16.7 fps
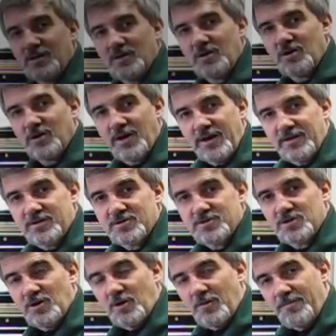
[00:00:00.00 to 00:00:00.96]
Alright,
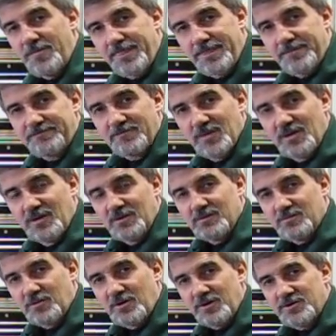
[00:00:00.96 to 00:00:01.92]
so
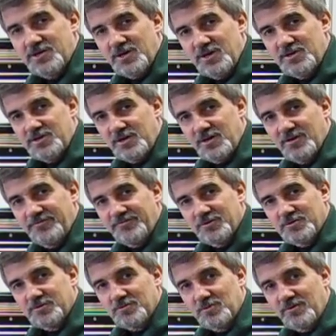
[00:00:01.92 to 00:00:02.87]
we're going to change the air
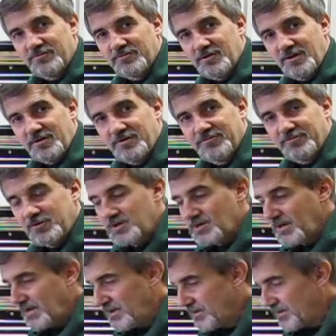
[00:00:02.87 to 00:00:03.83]
filter over on the
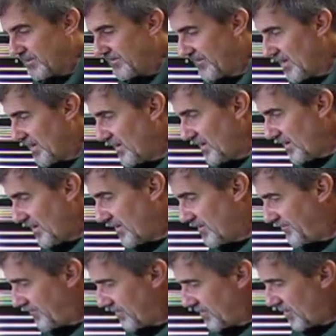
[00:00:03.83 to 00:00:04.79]
Freelander,
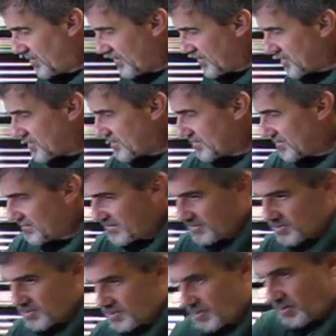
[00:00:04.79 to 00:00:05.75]
and if you notice,
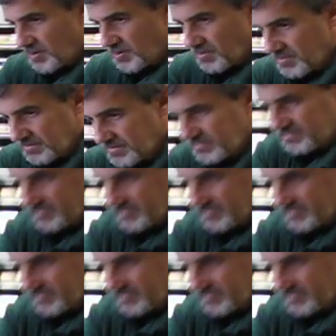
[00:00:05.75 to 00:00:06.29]
there's no